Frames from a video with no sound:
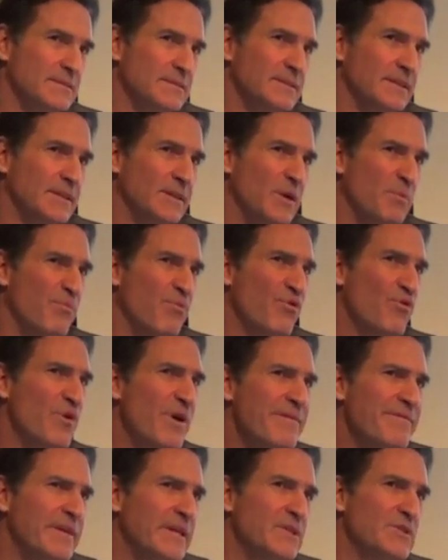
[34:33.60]
yeah, you know,
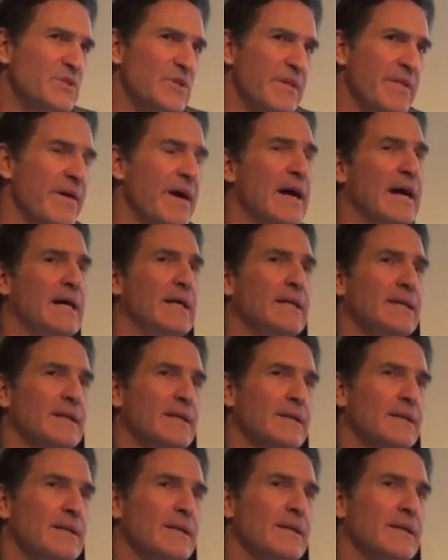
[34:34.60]
privy that to that.
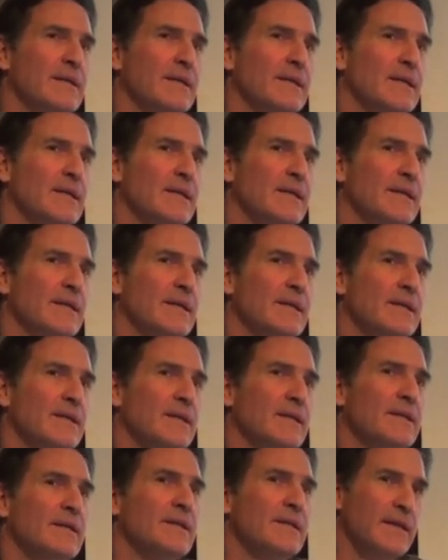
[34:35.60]
very alien.
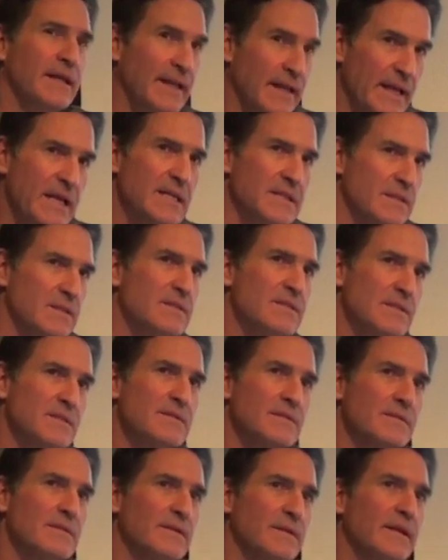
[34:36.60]
It
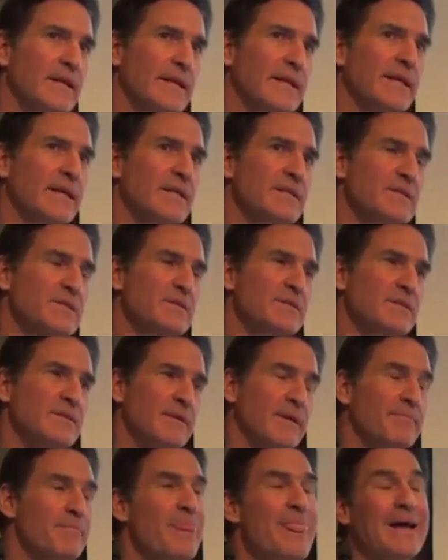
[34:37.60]
is. It is.
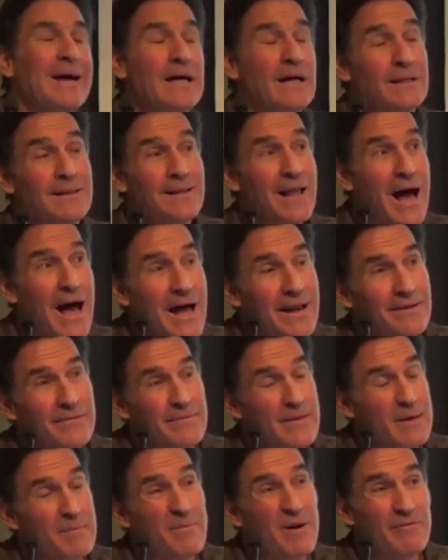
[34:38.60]
A lot
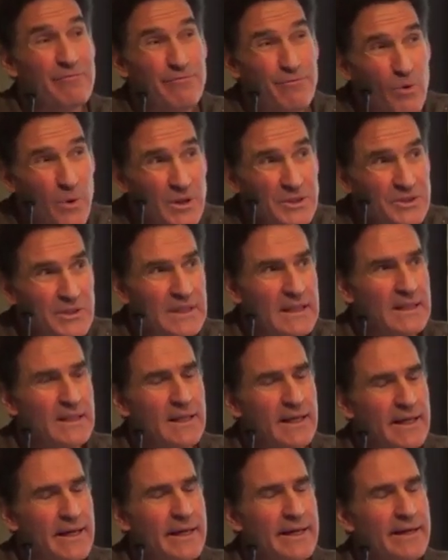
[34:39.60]
of them,
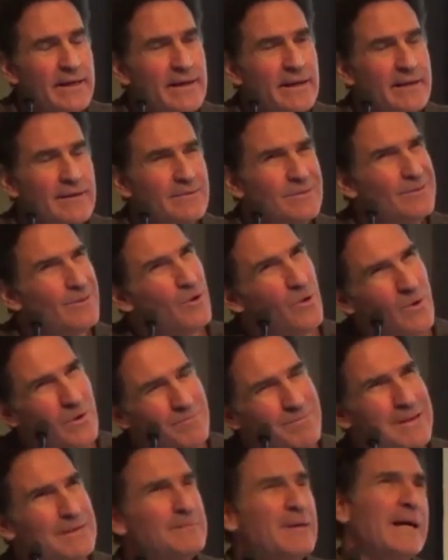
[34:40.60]
unfortunately, oh,
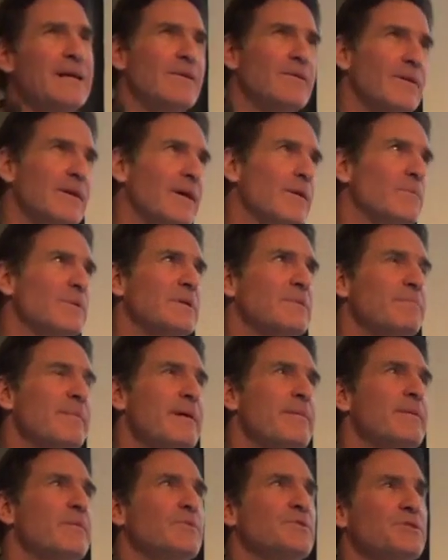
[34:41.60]
I don't know, I would,
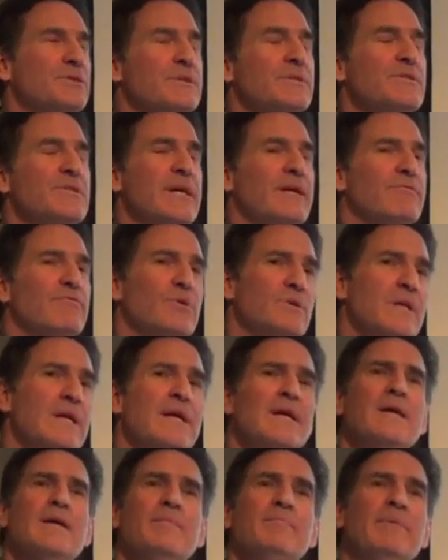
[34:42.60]
maybe we shouldn't say unfortunately,
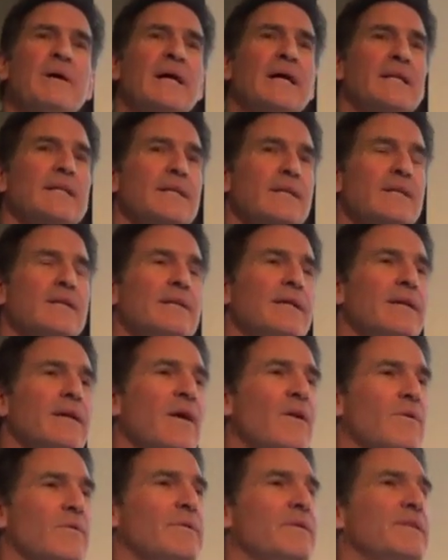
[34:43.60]
but, you
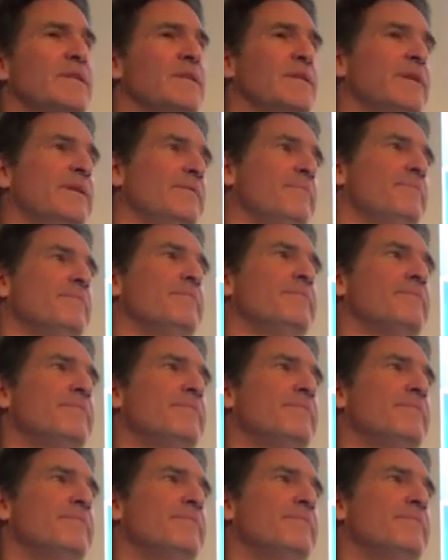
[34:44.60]
know, the, the,